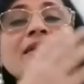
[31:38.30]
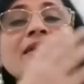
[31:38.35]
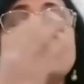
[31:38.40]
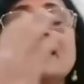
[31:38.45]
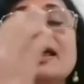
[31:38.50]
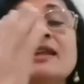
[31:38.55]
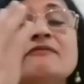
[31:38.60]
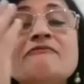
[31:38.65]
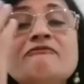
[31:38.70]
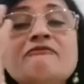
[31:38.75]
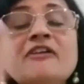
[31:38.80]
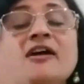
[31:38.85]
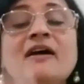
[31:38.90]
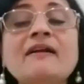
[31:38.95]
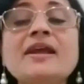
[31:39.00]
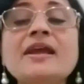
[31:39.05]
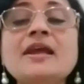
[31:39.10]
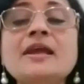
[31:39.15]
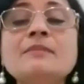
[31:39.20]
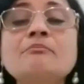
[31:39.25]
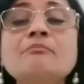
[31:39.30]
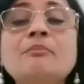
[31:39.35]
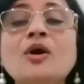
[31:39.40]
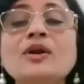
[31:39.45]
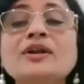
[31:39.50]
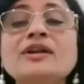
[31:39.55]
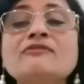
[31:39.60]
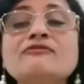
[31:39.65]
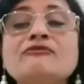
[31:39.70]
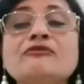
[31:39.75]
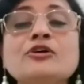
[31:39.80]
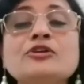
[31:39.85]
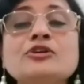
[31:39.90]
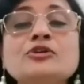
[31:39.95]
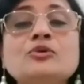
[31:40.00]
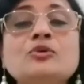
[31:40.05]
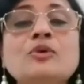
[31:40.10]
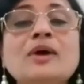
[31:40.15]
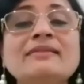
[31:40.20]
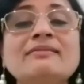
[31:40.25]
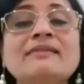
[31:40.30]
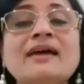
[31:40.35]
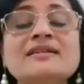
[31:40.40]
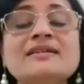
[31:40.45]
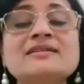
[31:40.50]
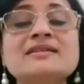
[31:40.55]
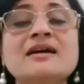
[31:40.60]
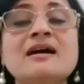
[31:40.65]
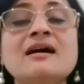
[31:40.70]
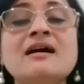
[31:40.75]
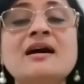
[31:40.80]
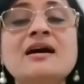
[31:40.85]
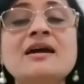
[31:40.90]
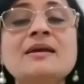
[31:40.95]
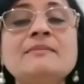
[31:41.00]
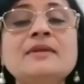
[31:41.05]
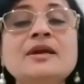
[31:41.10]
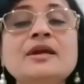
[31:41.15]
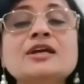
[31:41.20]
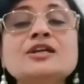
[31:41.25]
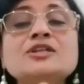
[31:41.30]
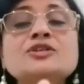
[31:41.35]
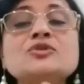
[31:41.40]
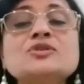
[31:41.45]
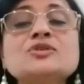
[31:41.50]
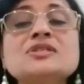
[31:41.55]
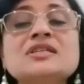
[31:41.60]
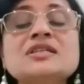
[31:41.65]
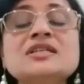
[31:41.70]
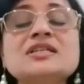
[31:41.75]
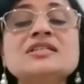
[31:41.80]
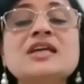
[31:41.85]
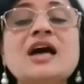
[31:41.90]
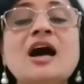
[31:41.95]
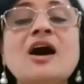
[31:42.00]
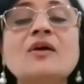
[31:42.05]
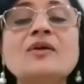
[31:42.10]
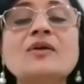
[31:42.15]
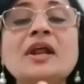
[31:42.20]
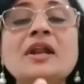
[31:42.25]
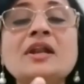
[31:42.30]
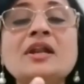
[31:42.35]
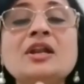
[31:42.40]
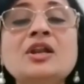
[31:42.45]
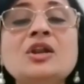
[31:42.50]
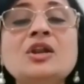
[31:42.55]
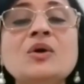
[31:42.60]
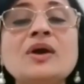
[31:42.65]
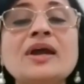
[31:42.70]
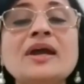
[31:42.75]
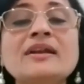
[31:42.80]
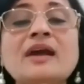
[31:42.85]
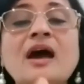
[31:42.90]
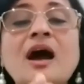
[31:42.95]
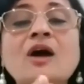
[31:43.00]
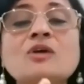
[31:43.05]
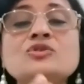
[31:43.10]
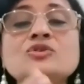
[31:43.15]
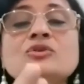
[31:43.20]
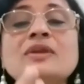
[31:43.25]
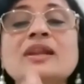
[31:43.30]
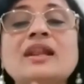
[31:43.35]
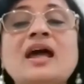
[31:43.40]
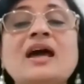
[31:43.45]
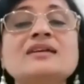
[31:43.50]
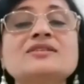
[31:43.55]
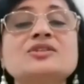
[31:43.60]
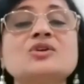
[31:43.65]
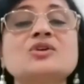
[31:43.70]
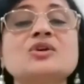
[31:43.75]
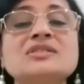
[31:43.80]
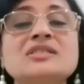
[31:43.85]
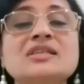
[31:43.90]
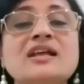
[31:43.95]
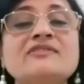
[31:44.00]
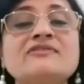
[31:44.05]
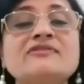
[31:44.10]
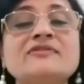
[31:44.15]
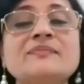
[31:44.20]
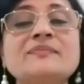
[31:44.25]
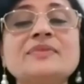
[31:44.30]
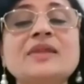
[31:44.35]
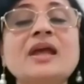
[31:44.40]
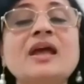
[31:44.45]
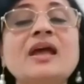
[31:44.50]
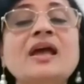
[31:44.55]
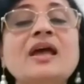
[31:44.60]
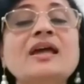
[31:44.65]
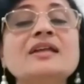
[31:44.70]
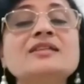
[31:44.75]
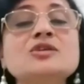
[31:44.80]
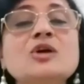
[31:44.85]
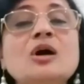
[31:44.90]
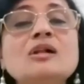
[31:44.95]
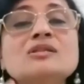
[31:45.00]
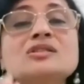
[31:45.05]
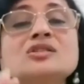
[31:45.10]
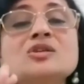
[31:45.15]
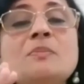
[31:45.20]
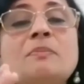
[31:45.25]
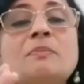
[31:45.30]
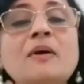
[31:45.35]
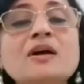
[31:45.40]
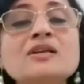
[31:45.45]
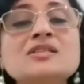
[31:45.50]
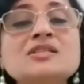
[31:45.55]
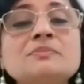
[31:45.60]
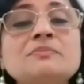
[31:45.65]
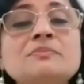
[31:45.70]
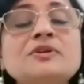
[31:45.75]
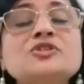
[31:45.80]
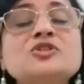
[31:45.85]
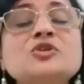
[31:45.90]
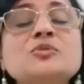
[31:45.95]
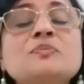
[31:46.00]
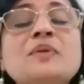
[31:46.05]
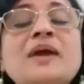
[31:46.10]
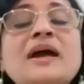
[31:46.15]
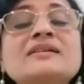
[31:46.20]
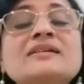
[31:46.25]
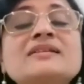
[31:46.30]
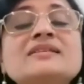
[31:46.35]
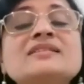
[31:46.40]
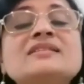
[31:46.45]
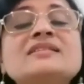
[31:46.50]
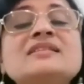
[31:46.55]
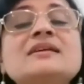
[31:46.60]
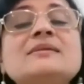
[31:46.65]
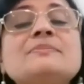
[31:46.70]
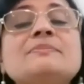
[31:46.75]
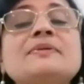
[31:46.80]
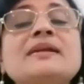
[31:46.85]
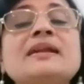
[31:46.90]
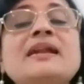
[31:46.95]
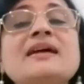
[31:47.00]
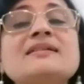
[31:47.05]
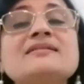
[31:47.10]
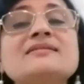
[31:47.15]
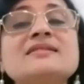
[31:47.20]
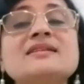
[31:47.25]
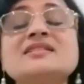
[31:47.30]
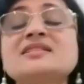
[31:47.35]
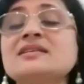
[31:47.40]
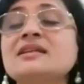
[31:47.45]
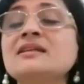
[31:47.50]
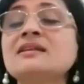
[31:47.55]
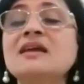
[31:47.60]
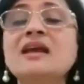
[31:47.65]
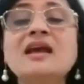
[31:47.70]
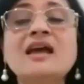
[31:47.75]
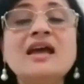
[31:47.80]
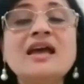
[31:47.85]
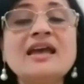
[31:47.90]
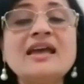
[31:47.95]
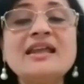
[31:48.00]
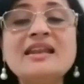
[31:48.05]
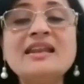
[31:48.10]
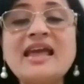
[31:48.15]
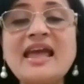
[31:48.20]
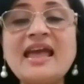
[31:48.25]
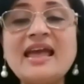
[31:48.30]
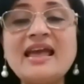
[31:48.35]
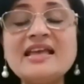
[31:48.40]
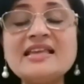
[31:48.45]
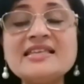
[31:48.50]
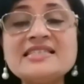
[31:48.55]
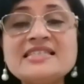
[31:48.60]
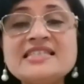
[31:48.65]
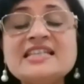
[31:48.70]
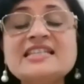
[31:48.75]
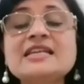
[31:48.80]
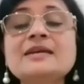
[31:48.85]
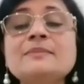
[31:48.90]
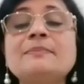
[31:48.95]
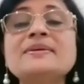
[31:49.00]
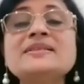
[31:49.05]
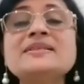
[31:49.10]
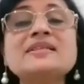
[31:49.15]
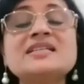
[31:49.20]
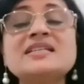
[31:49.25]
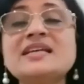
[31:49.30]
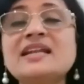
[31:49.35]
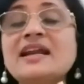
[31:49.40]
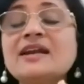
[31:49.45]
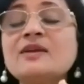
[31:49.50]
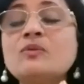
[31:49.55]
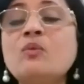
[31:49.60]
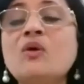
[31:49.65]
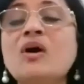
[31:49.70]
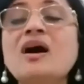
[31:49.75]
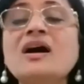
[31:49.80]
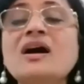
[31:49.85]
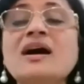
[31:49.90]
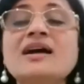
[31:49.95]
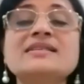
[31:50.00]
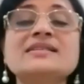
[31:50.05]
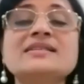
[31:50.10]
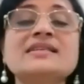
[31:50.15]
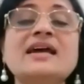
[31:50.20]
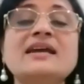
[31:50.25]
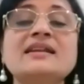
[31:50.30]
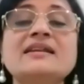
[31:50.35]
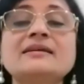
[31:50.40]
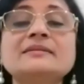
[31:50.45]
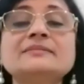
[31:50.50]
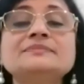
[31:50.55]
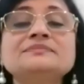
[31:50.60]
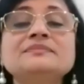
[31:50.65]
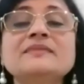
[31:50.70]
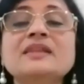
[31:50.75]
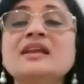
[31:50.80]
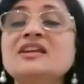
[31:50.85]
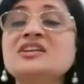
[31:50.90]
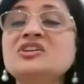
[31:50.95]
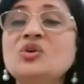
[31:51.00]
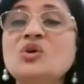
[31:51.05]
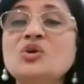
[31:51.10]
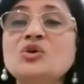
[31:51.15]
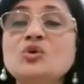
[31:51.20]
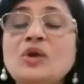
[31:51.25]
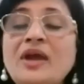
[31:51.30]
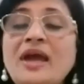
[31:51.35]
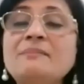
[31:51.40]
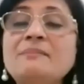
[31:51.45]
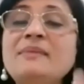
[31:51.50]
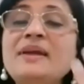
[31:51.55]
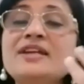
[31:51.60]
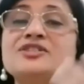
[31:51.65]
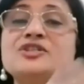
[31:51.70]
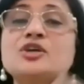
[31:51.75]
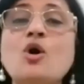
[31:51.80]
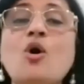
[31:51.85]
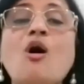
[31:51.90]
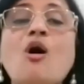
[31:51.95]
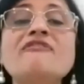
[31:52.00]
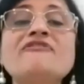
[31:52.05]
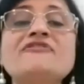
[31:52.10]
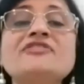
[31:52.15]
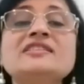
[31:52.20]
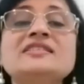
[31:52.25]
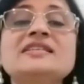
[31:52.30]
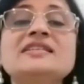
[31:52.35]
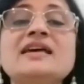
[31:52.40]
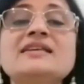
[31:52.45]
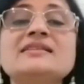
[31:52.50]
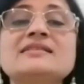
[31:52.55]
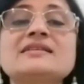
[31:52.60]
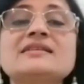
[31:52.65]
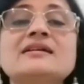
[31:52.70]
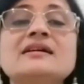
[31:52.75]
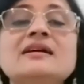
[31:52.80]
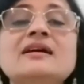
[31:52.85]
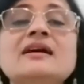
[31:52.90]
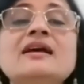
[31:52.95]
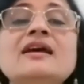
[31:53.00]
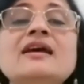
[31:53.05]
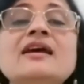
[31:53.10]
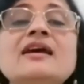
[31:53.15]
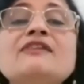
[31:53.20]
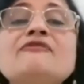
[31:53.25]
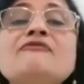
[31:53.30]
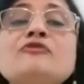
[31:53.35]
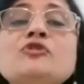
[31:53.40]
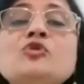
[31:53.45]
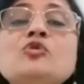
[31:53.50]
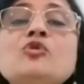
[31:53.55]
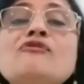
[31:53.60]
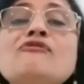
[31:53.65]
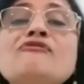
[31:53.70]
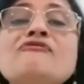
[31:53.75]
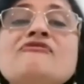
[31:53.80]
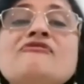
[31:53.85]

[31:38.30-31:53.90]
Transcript: then very important for you at that time to sit down and look at how to relax yourself. It's also possible to practice deep relaxation in sitting position at work, I said. You can be at your office desk. If you